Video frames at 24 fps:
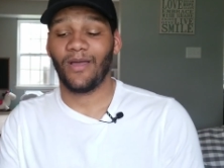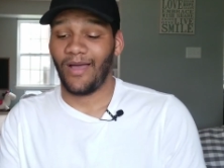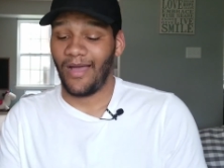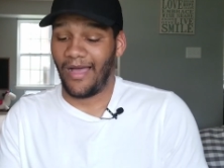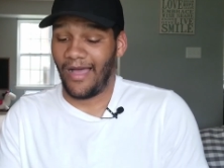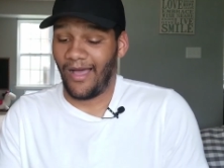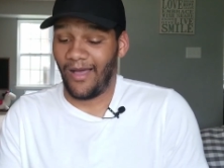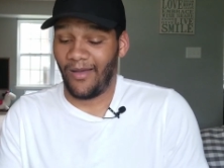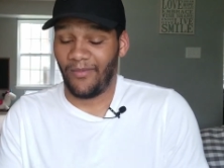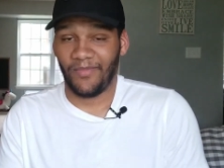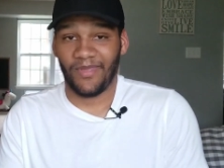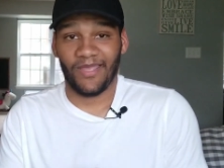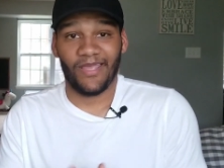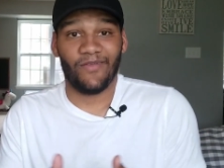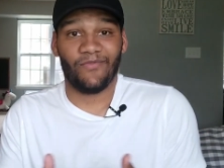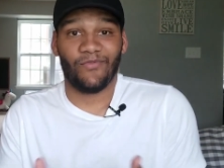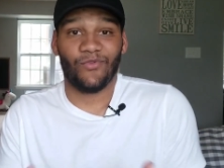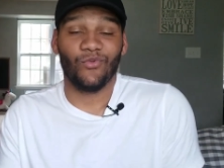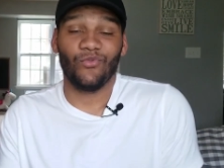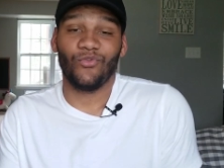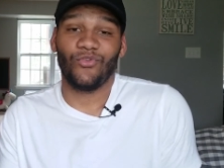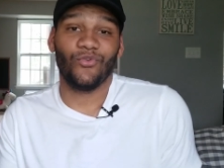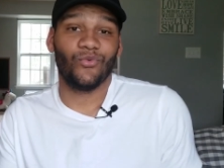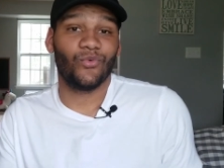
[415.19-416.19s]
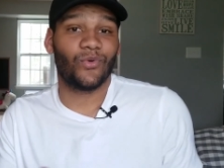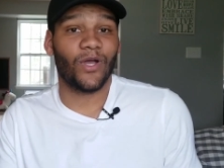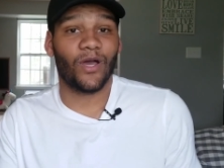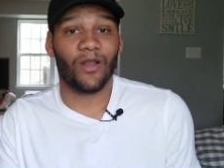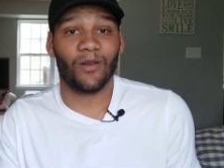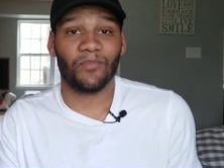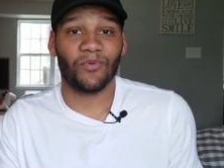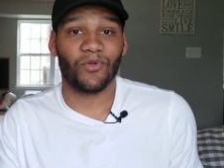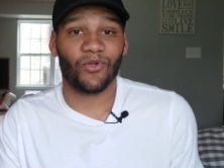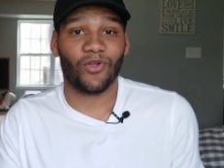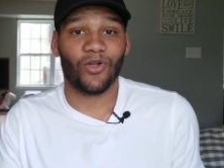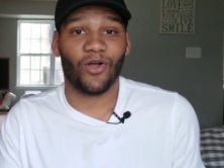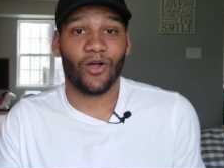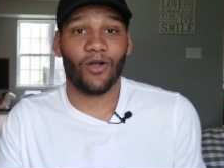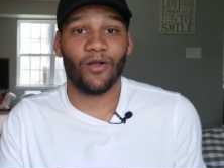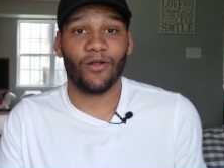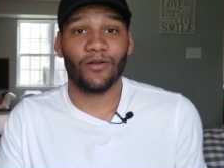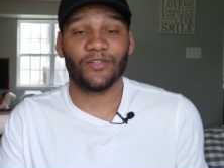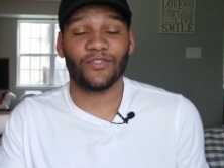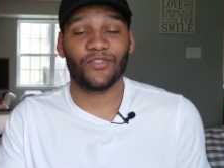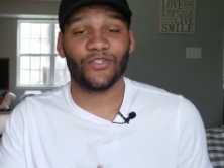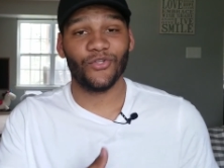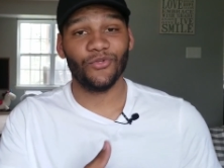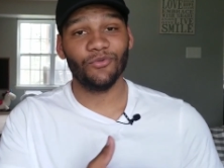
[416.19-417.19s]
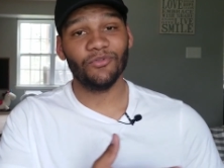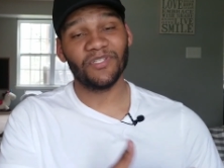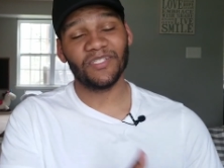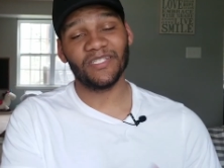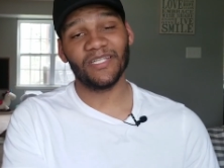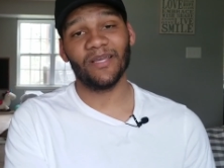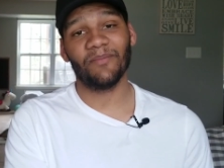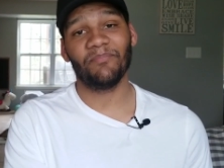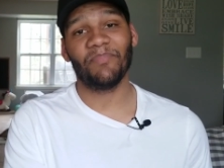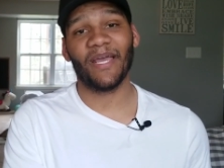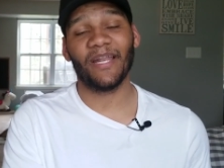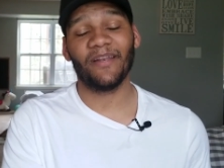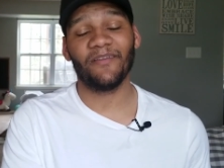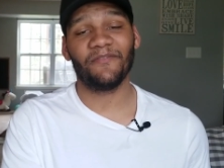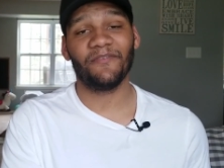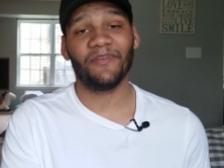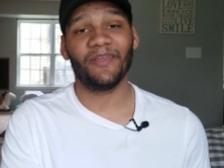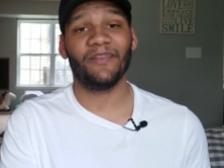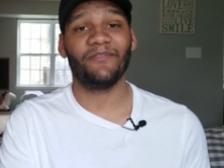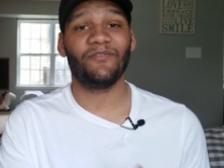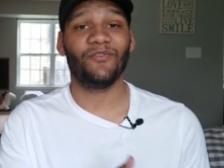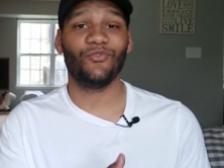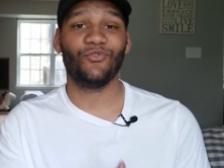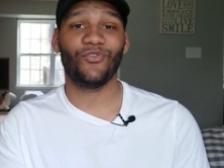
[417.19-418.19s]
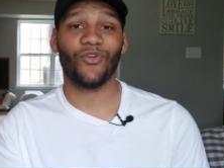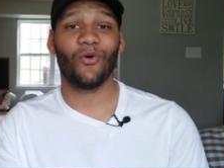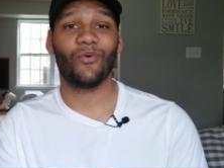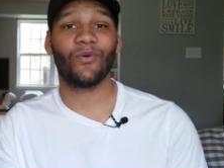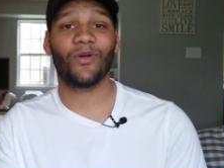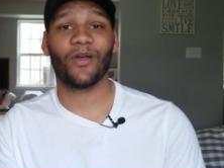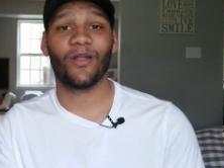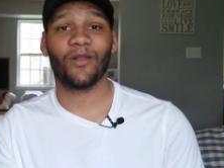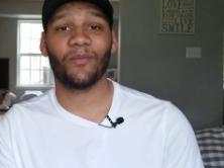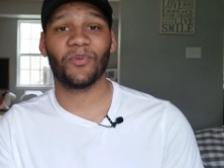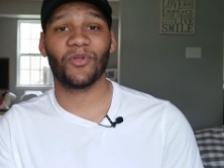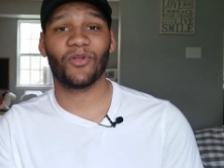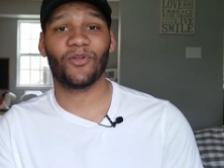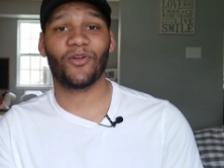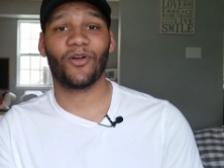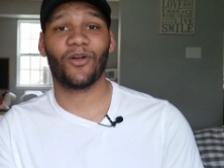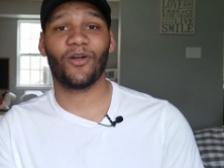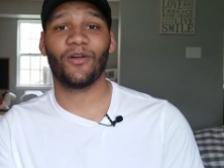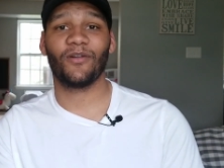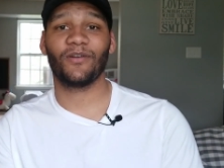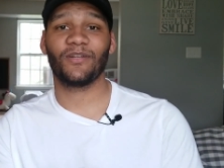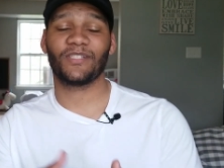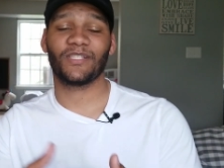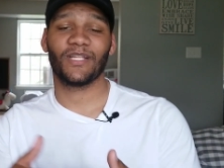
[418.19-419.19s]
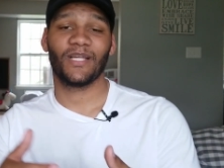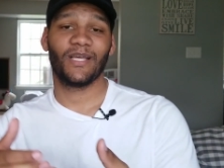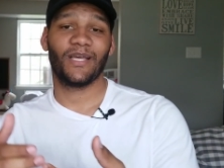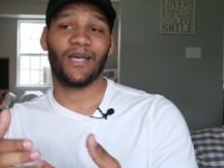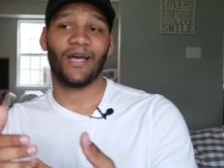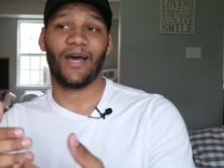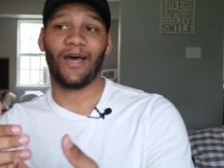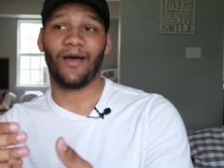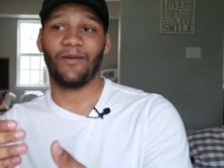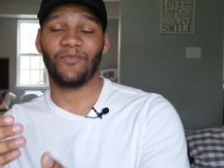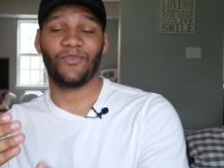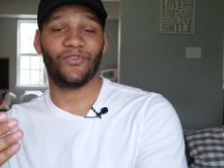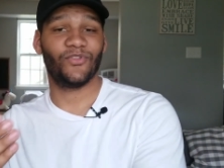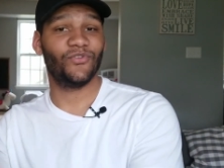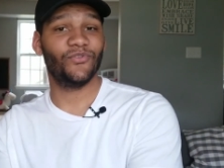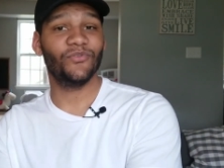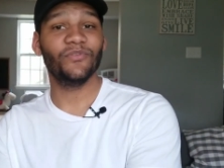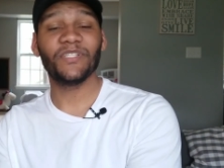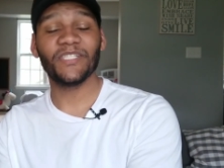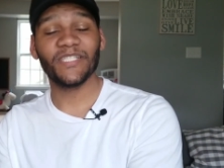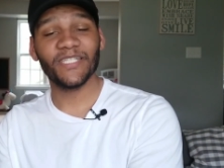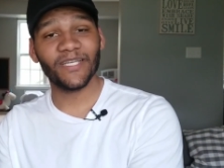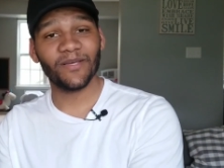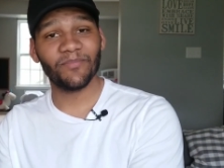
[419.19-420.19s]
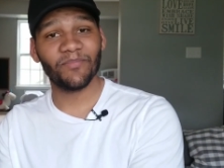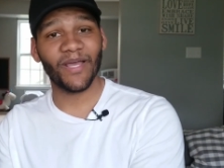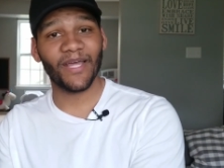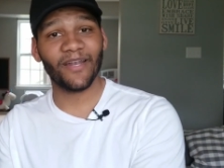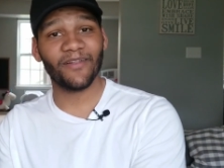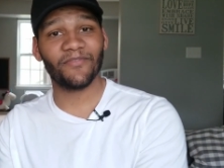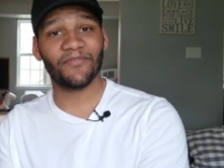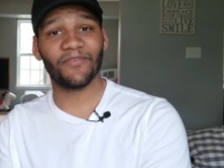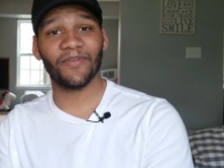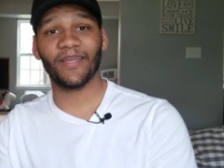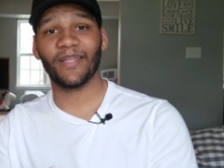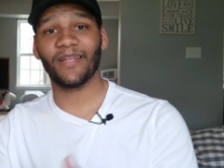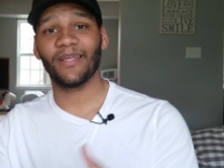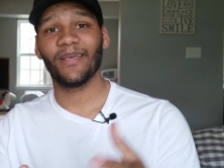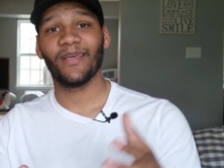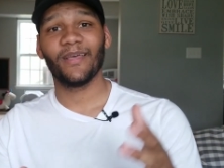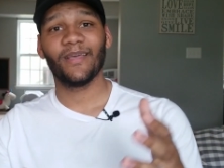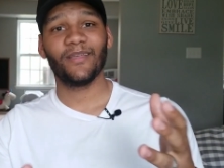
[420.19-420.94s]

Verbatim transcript: Um, if you do cut up your cards, do you see a benefit? If you don't cut up your cards, um, do you see a benefit?